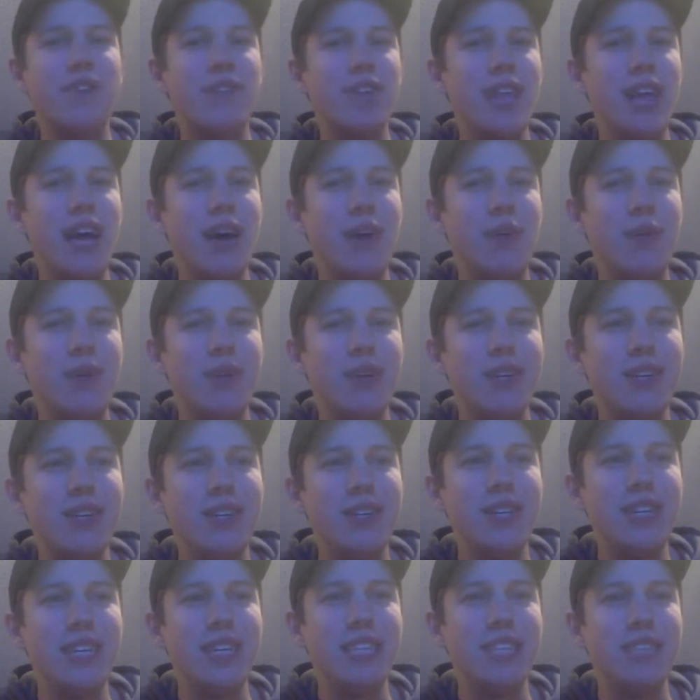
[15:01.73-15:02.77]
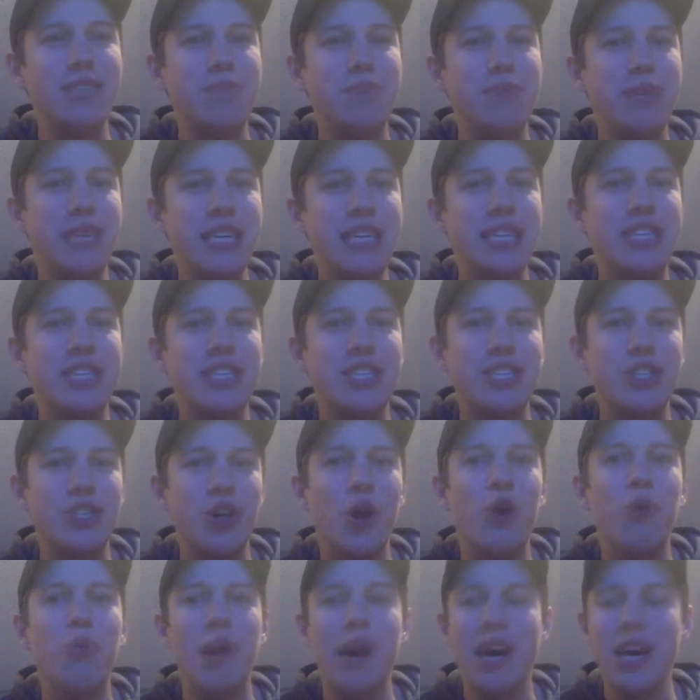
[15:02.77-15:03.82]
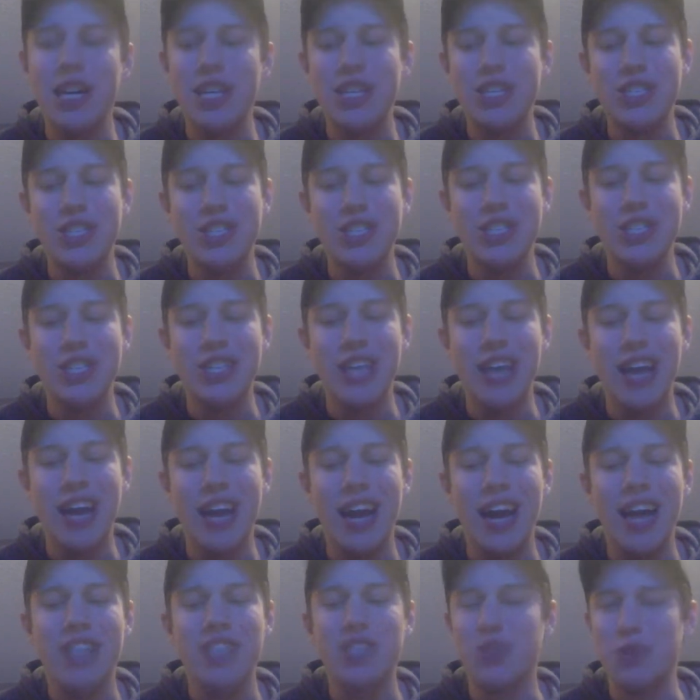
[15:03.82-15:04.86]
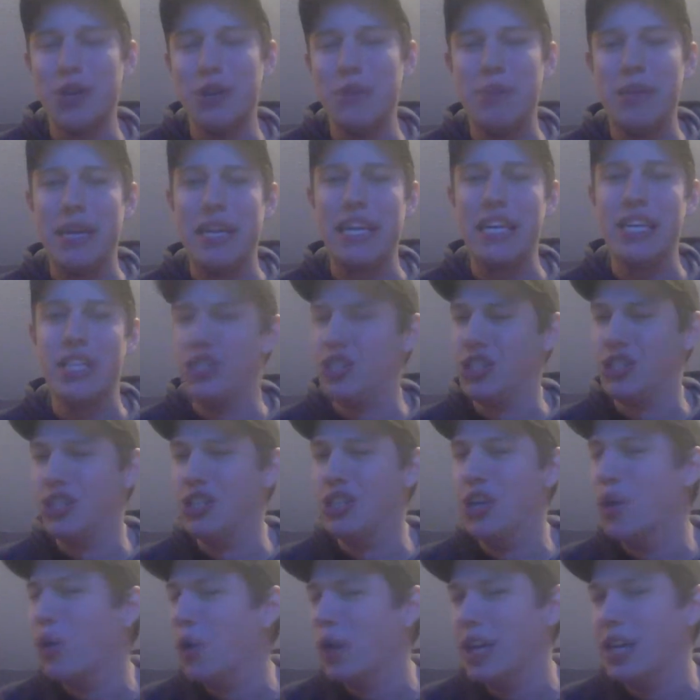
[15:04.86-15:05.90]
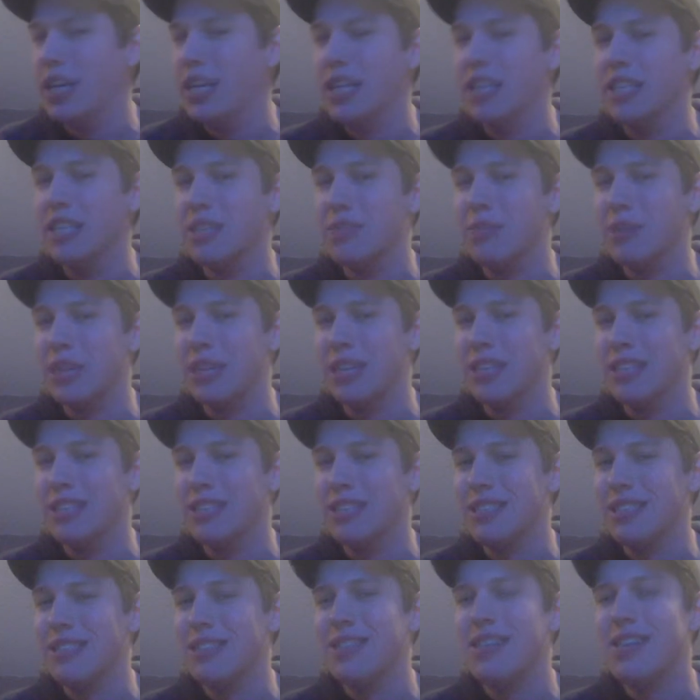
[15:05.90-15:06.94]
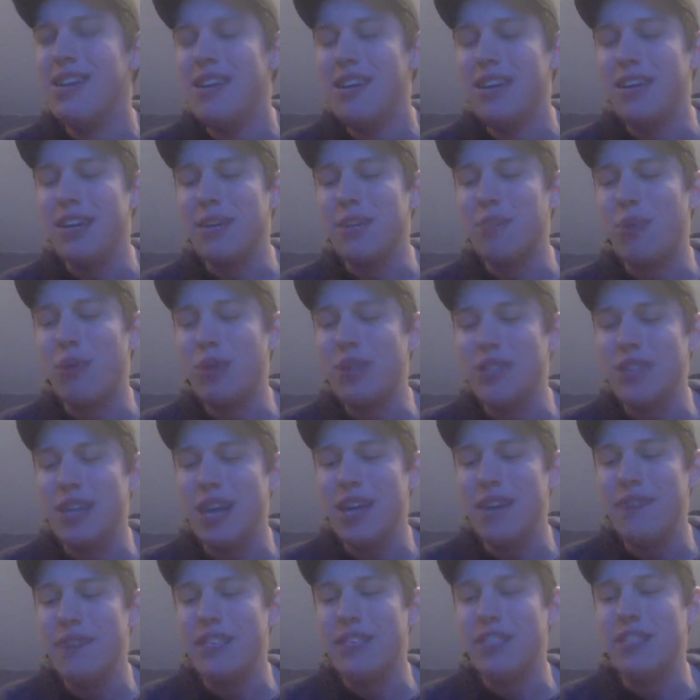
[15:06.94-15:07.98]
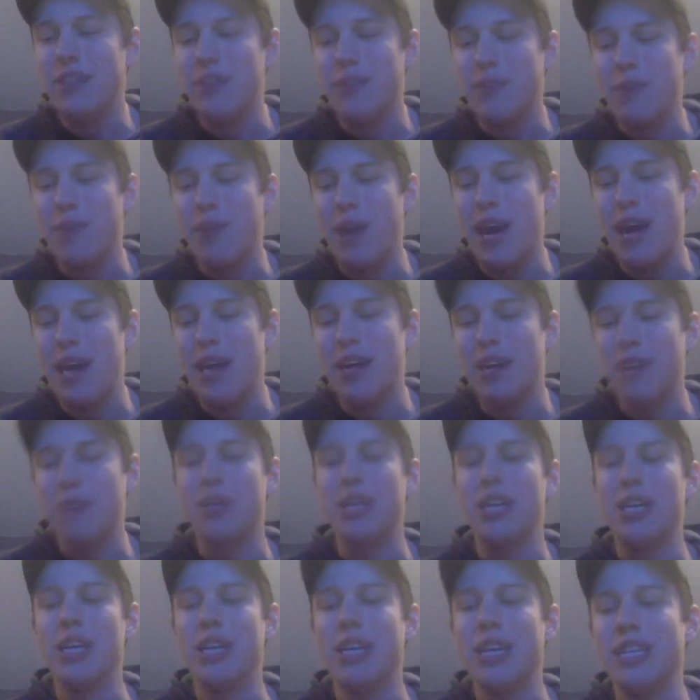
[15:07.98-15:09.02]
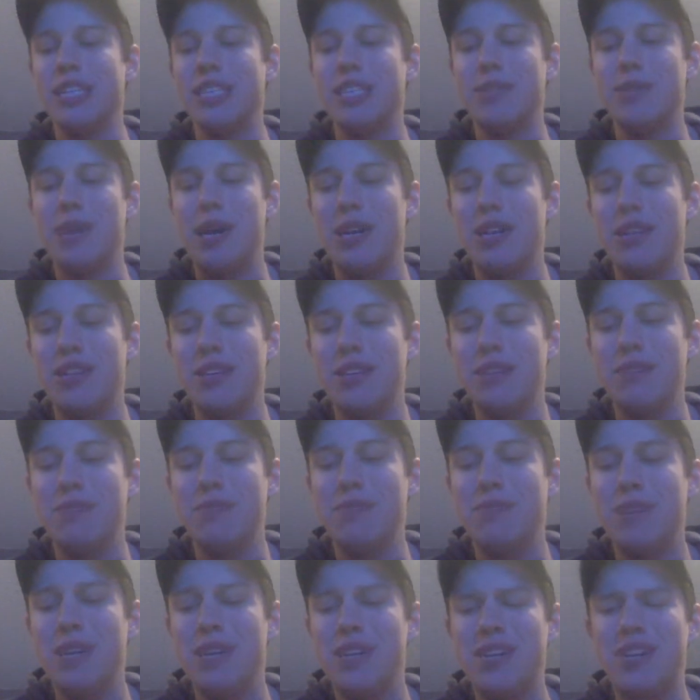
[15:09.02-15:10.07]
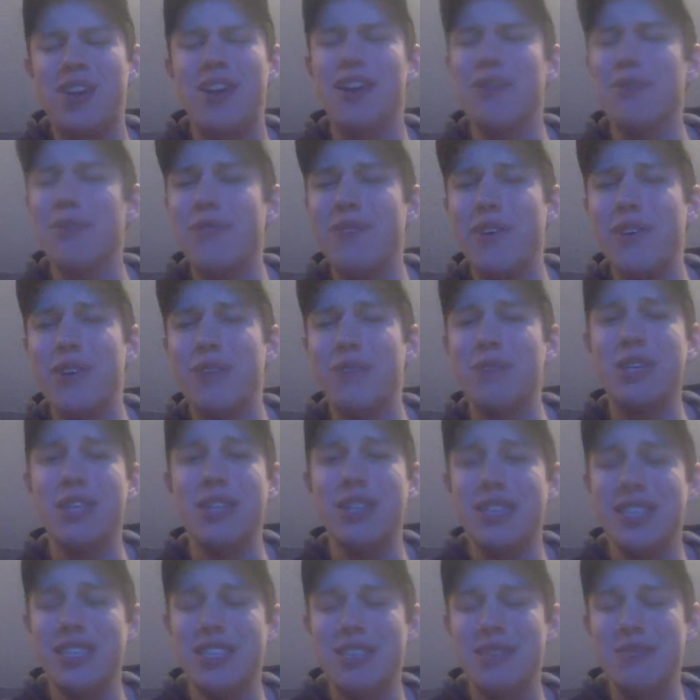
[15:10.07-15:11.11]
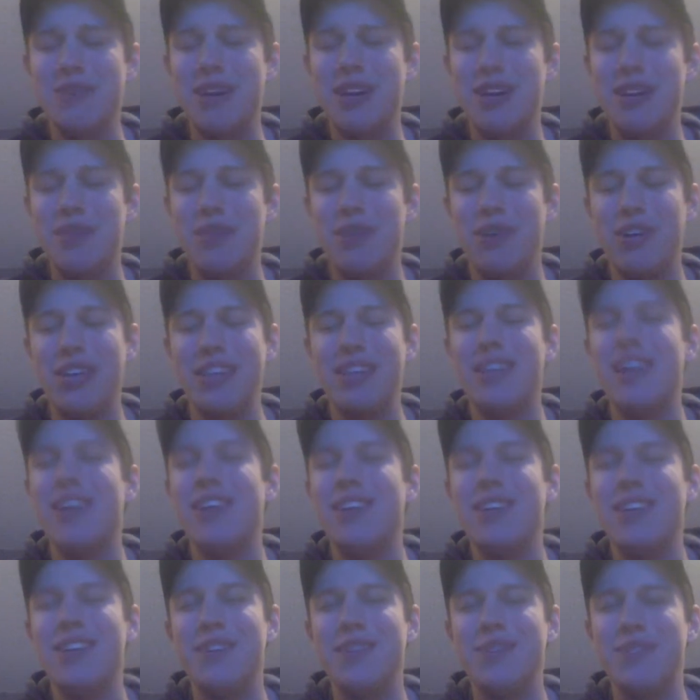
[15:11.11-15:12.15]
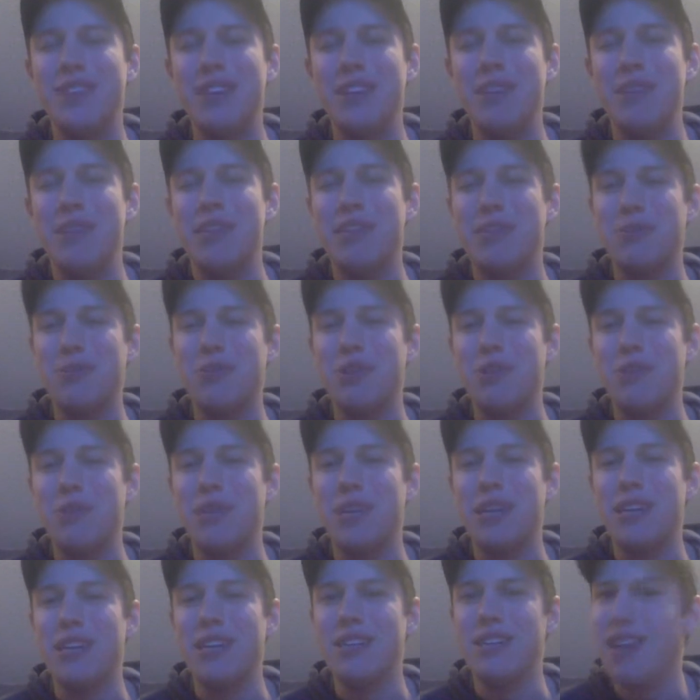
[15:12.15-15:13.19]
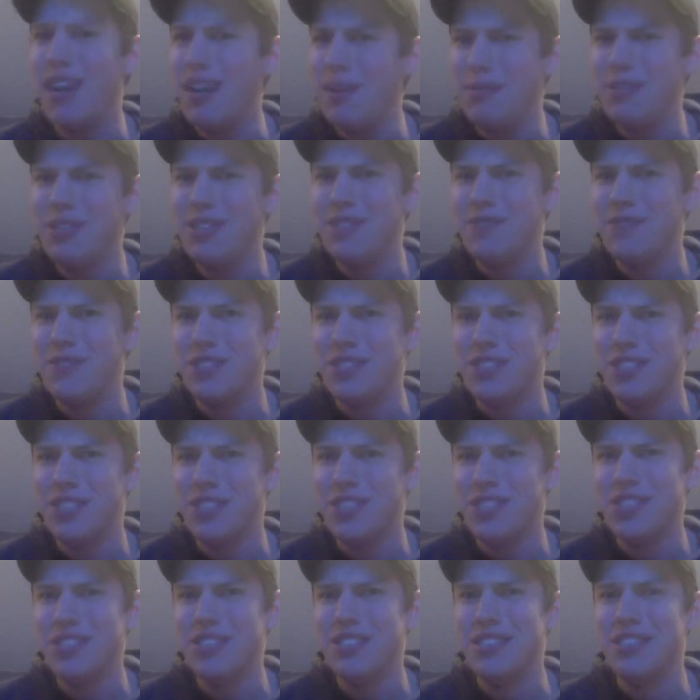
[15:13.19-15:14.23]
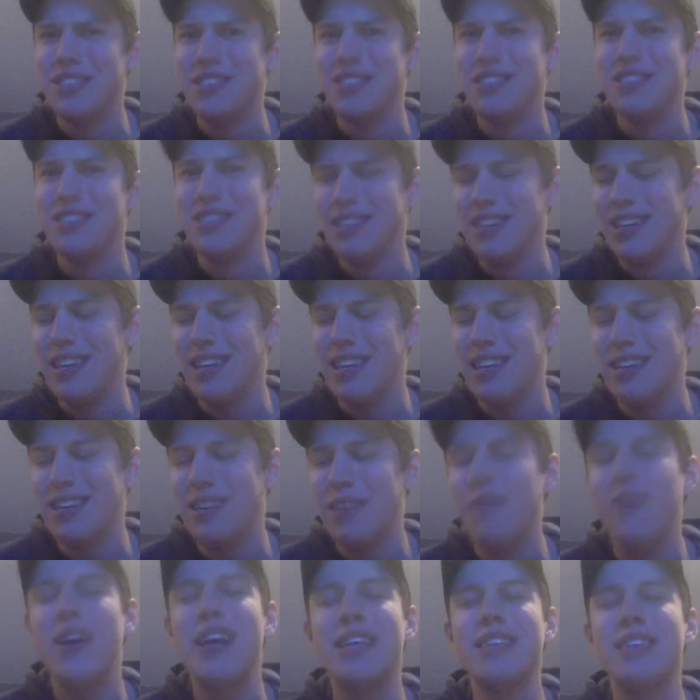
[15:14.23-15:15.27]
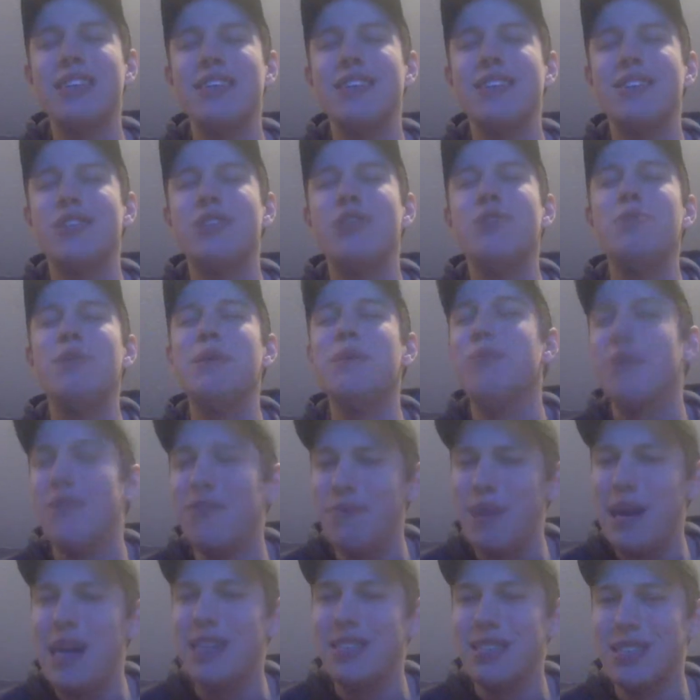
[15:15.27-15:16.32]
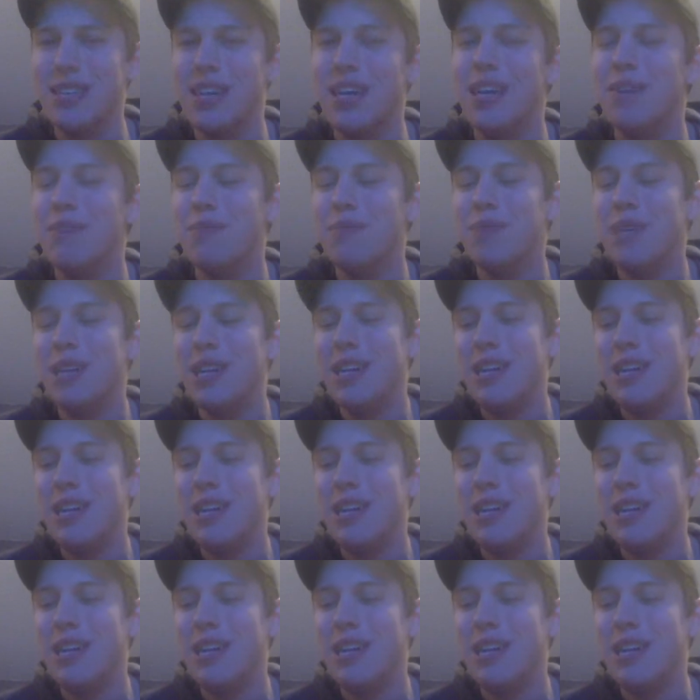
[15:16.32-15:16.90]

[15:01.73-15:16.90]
for that one is piqued so much that I just want to pick it just to know what it is, because like Poison Ivy, Silver Platter, I'm curious about them. Karma Vote, I'm curious about it, but like not enough that it makes me want to pick it. Diamonds of Decisions, the fact that two people have passed it up,